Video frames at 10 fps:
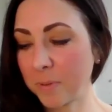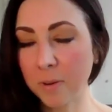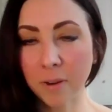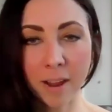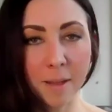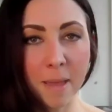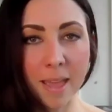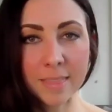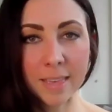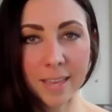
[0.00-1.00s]
program.
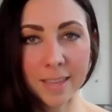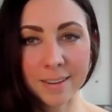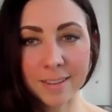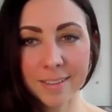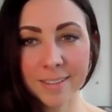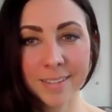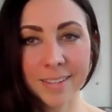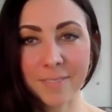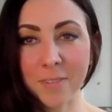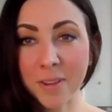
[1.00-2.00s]
And then if
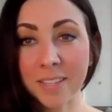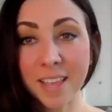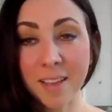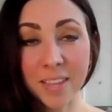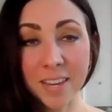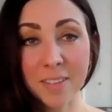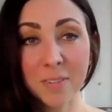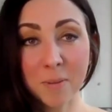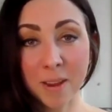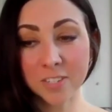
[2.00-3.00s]
you guys have any
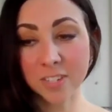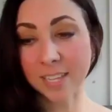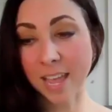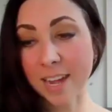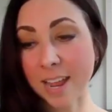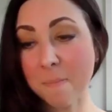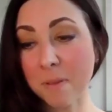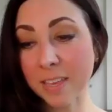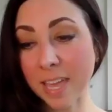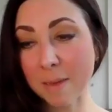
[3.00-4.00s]
other questions, I had a
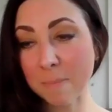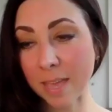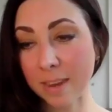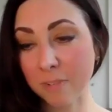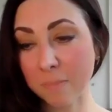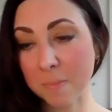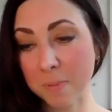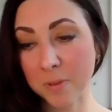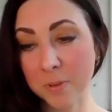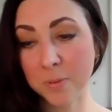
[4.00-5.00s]
couple that came in from
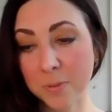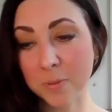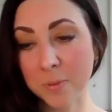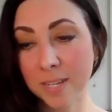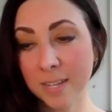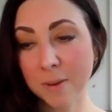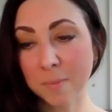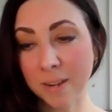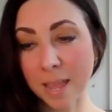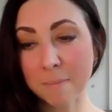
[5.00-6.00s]
people who
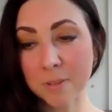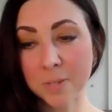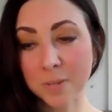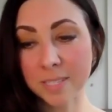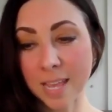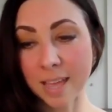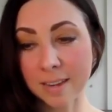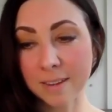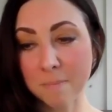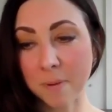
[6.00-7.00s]
weren't able to
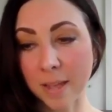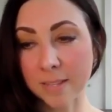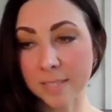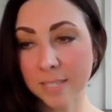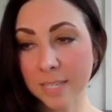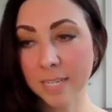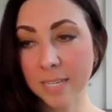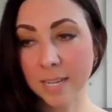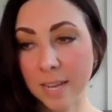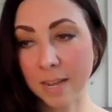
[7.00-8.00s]
attend, but
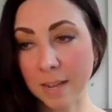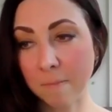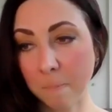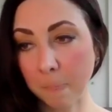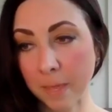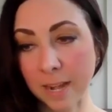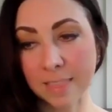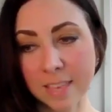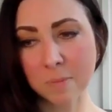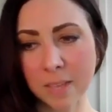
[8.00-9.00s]
and
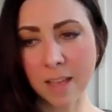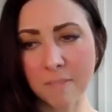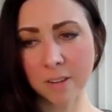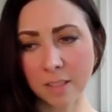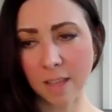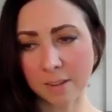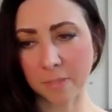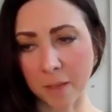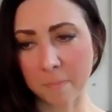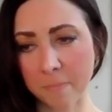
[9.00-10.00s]
I think we covered a lot
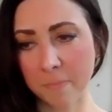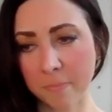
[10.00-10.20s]
of them.